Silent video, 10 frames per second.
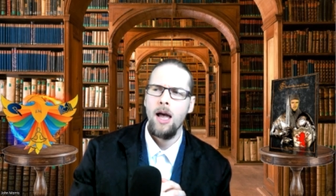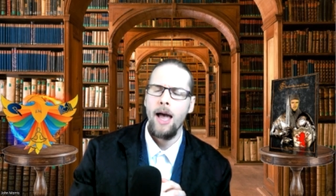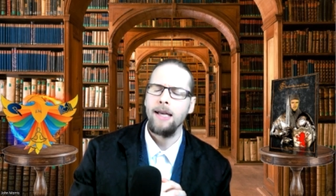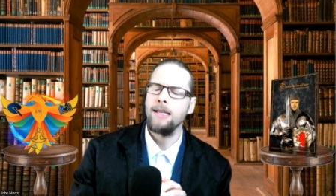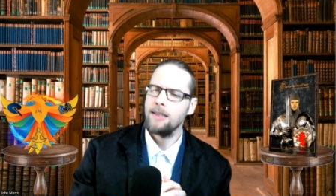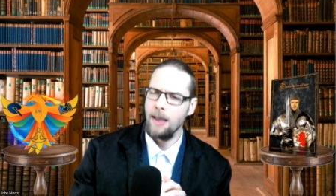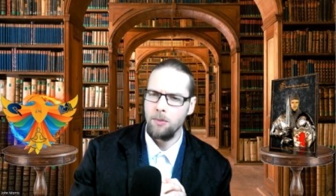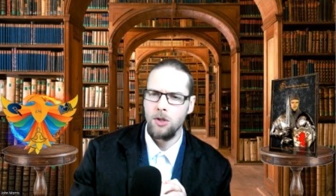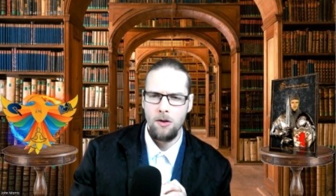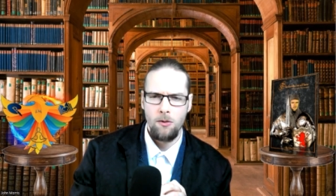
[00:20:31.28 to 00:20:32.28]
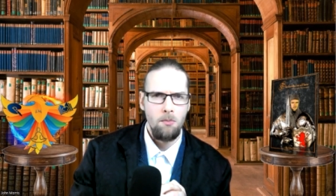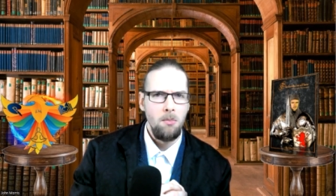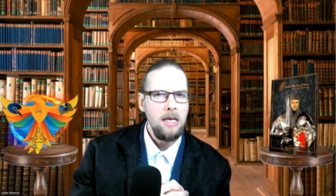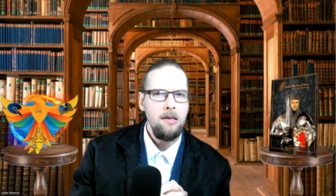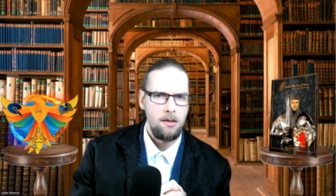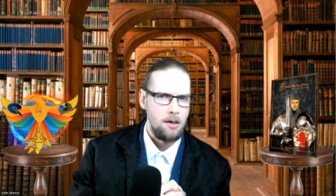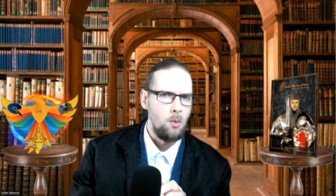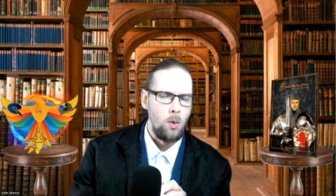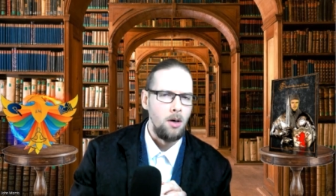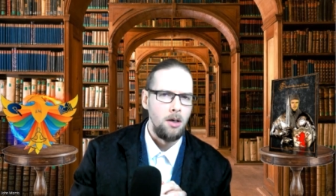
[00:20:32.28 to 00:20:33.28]
accepting of me they
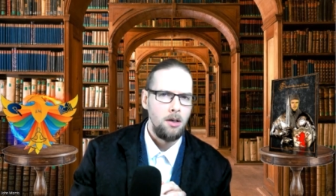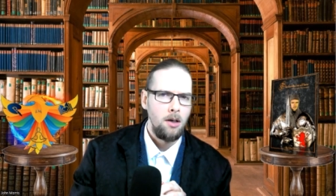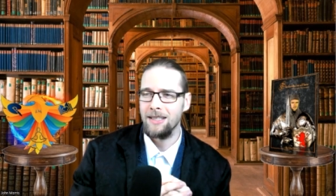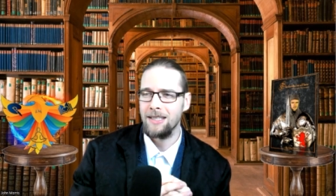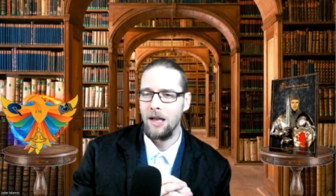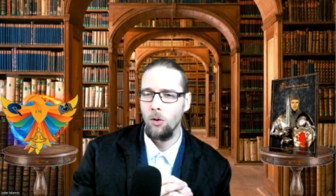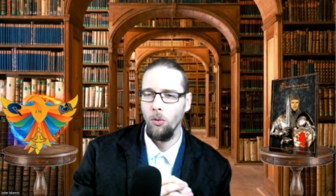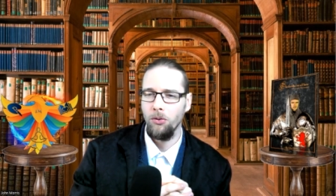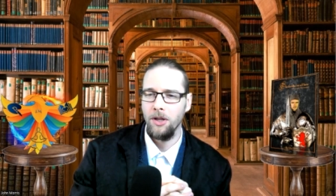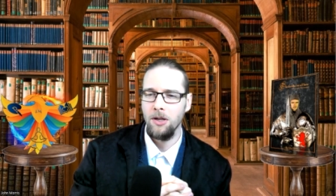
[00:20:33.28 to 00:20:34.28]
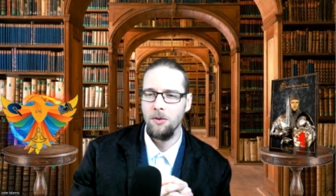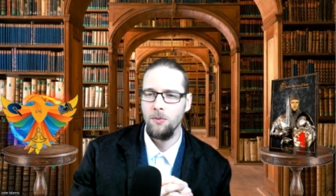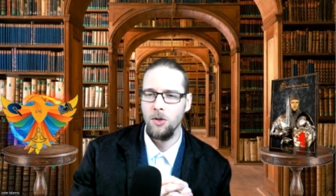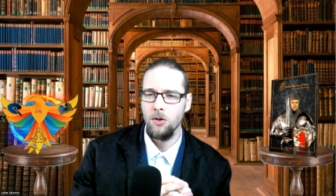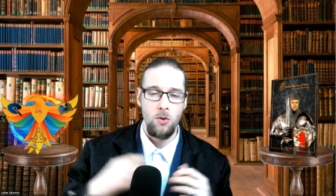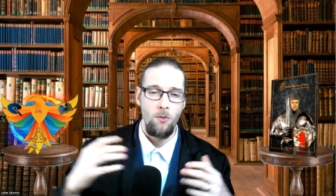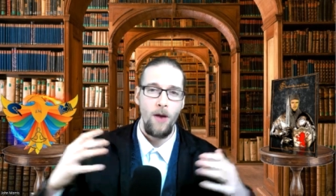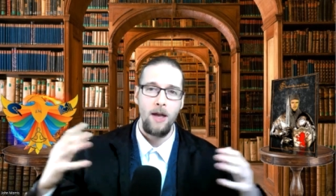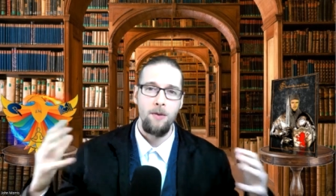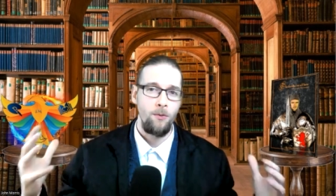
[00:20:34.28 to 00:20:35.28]
were. It's that whole thing of, you know, you
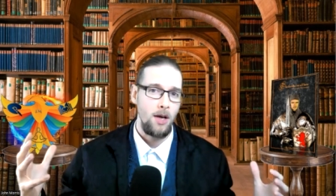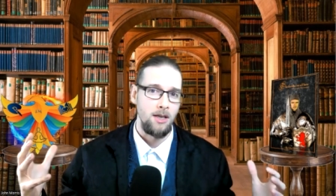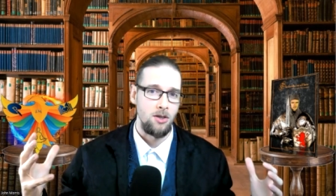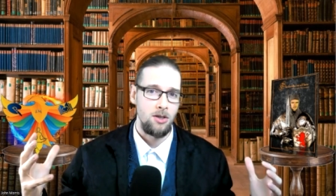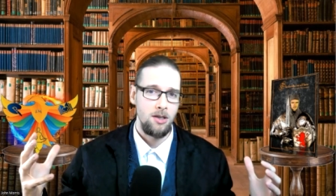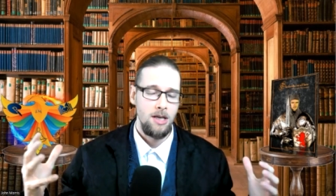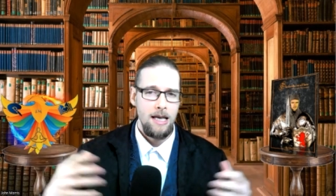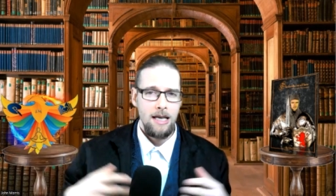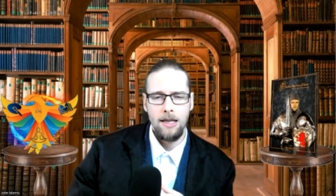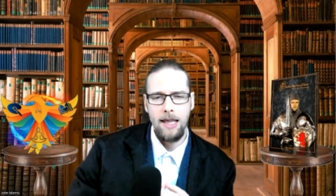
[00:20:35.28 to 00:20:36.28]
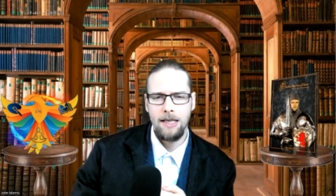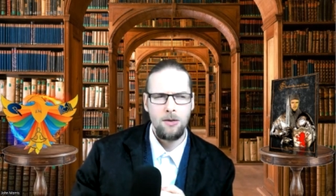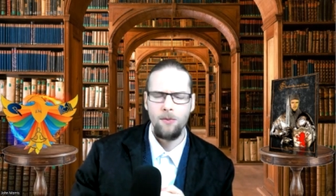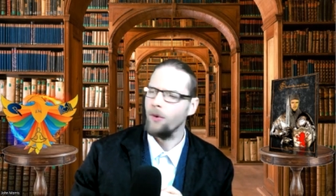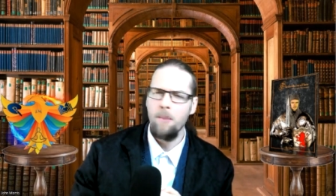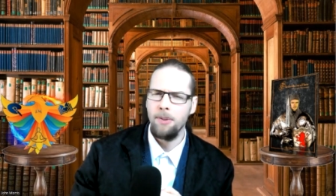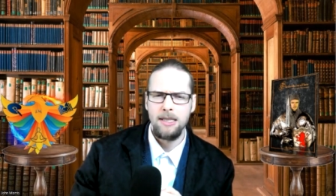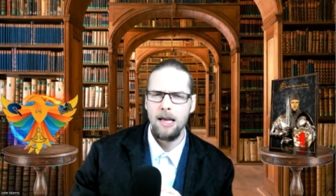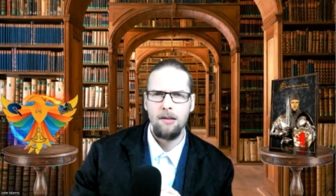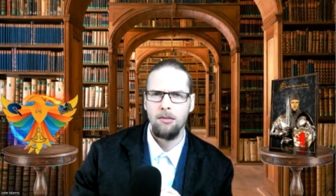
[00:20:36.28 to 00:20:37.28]
find friends. And it's a very
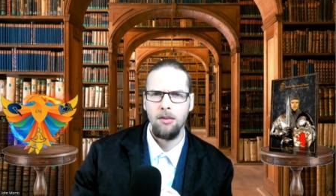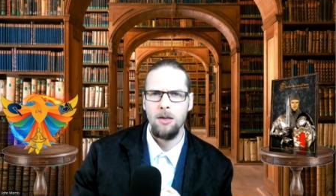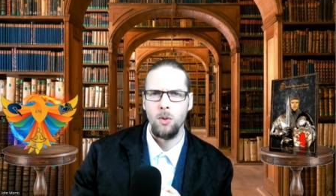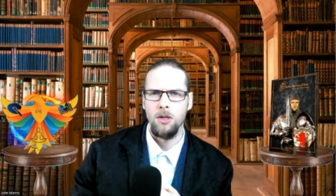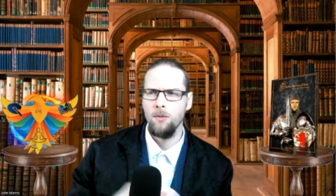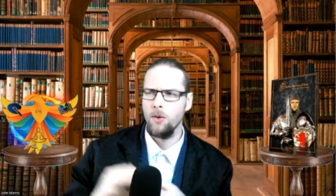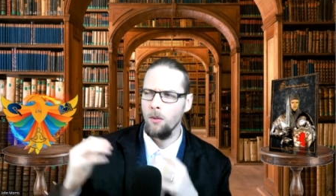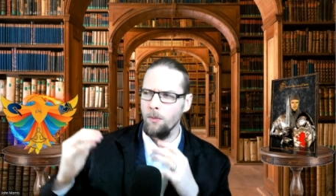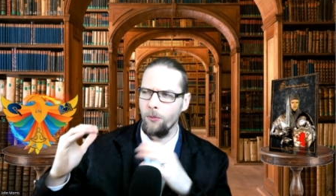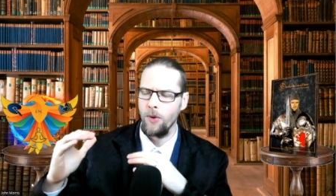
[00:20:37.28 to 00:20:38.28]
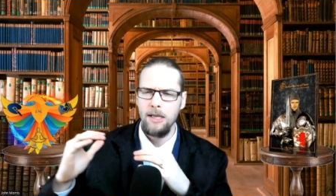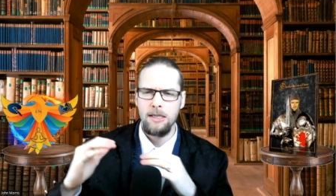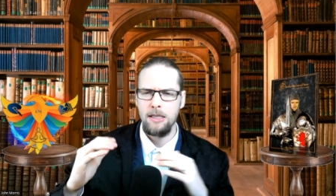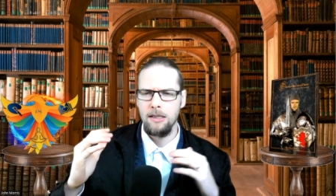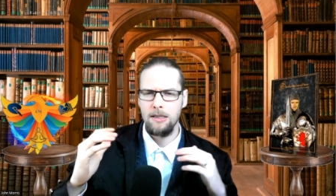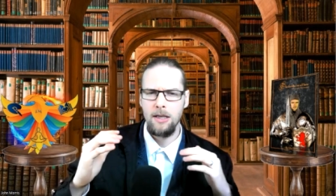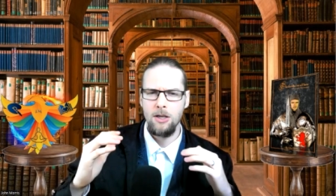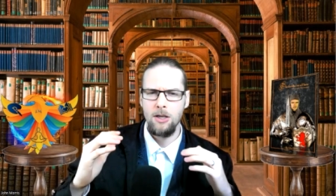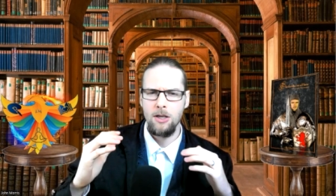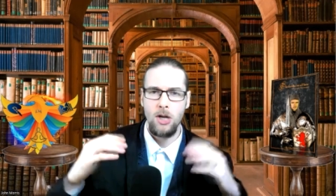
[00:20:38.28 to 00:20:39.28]
bizarre thing when you've got friends that are
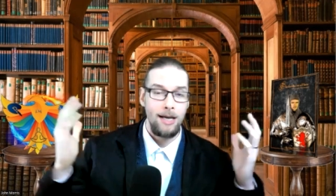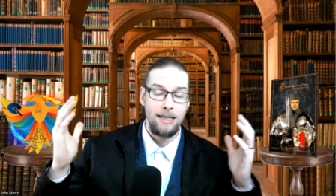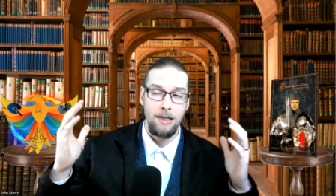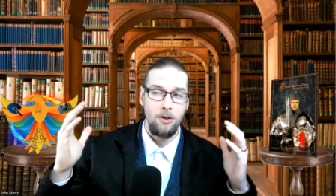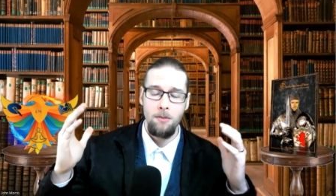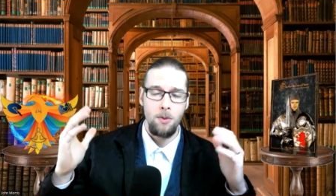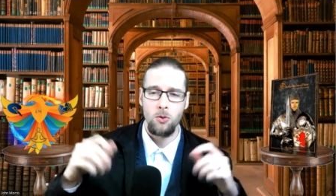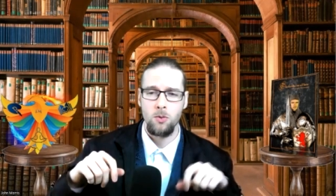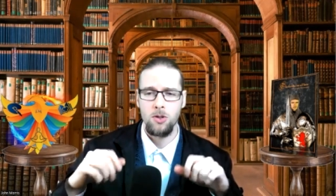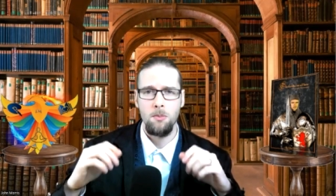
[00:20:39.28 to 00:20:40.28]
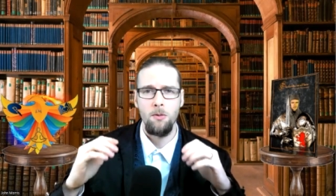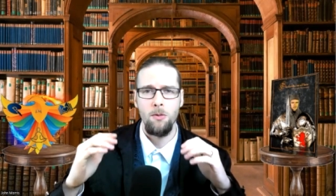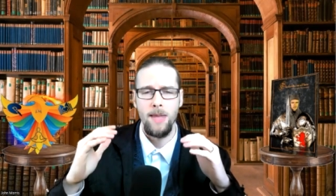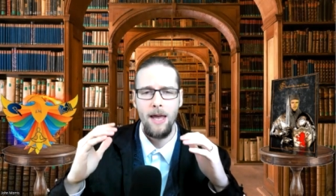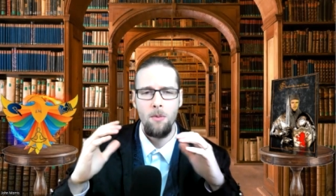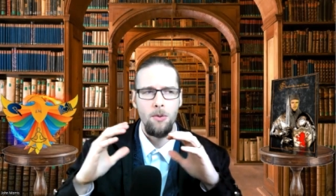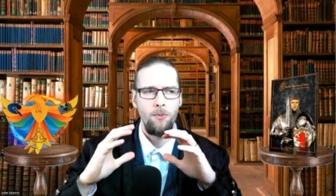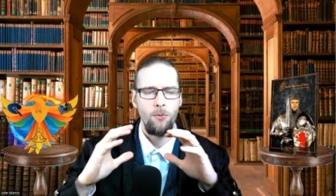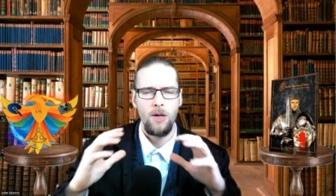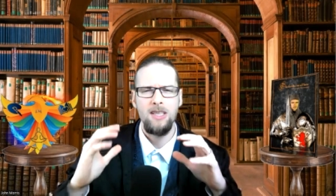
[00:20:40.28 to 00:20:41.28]
essentially, and I still keep in touch with some of them now, but
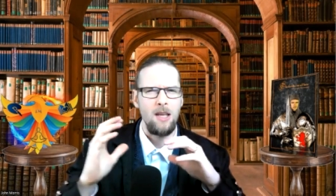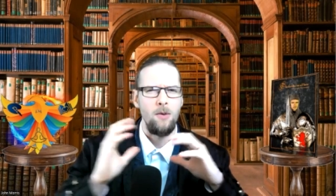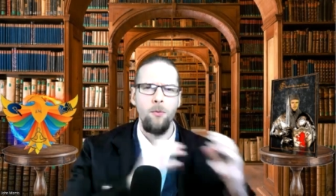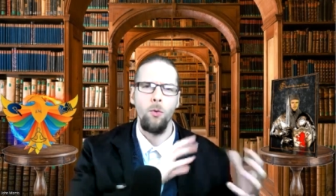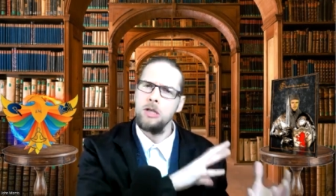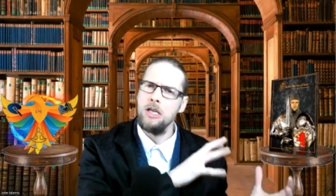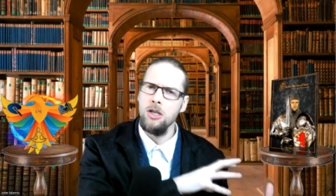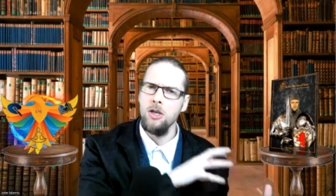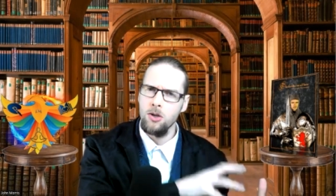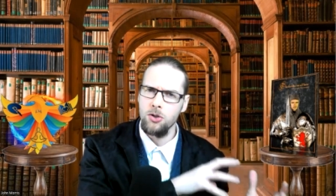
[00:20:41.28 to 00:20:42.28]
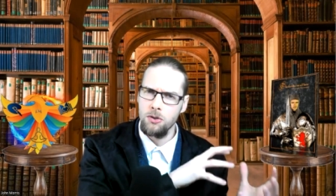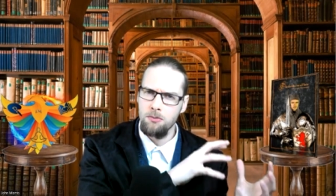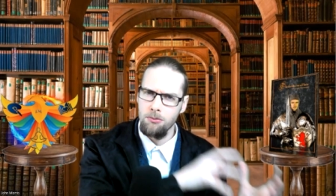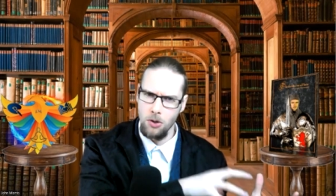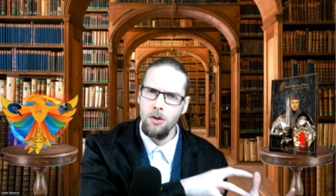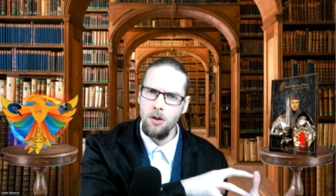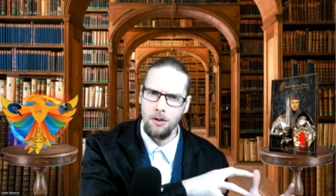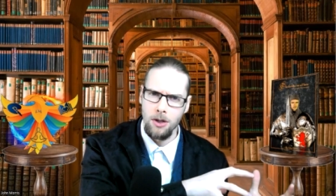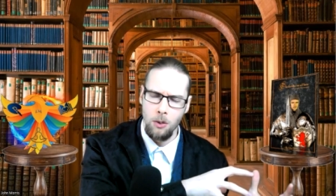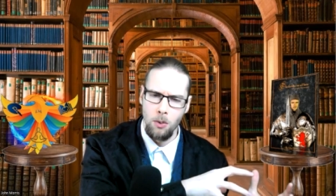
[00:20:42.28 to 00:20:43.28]
friends that are 14 years younger
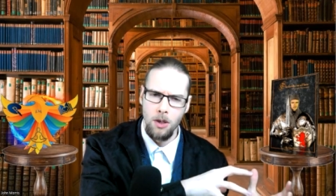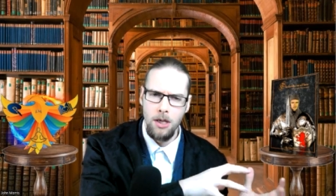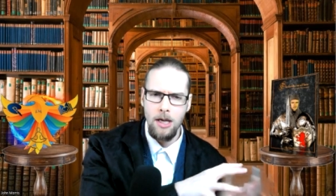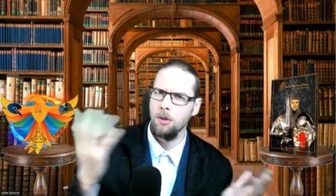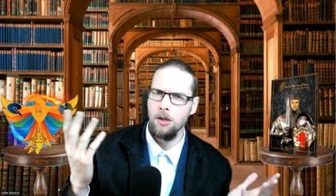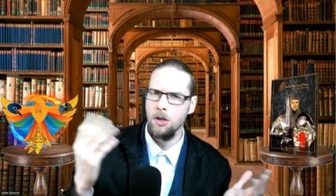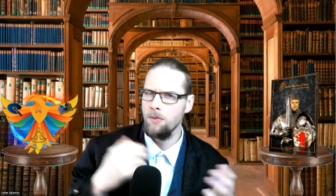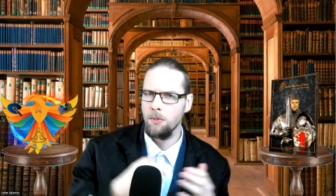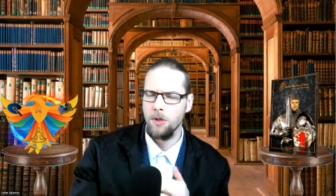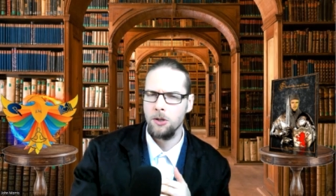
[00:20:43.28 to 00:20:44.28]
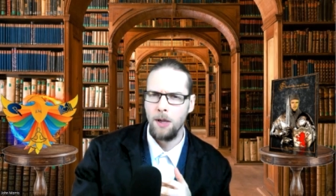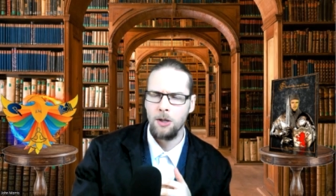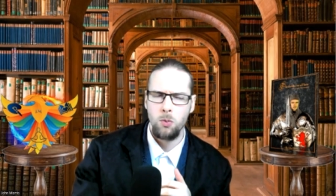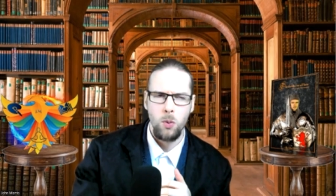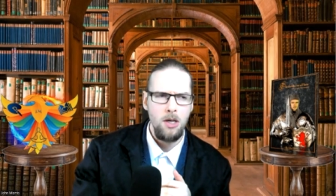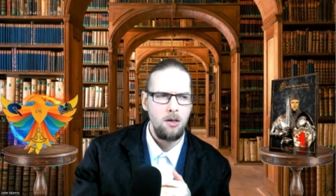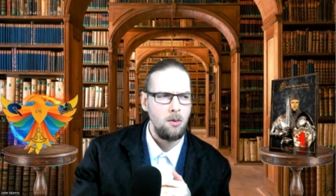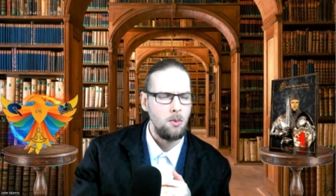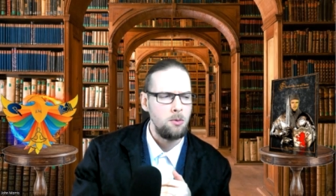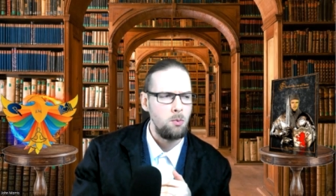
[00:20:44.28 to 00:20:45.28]
than you. Even this past week,
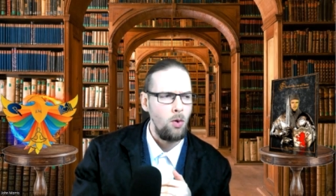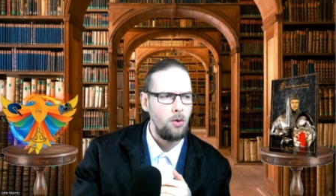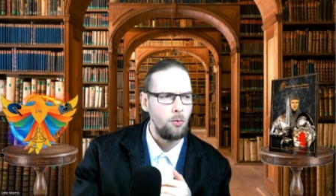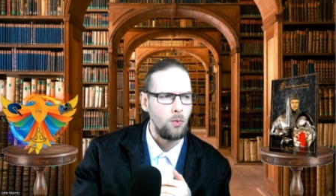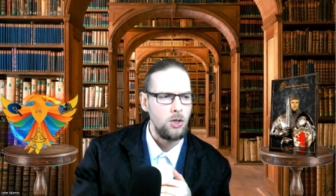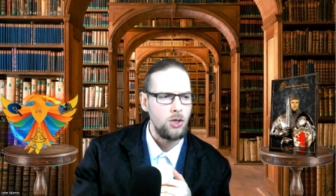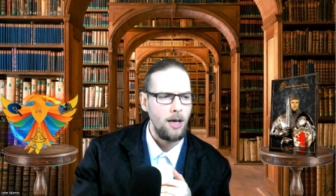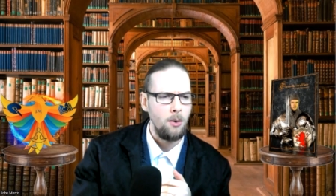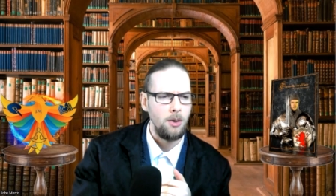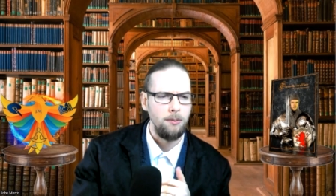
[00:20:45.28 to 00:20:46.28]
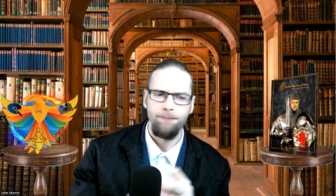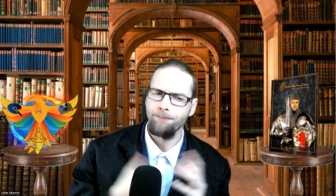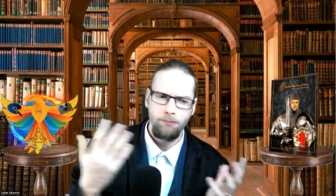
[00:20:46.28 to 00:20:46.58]
there was one that reached out and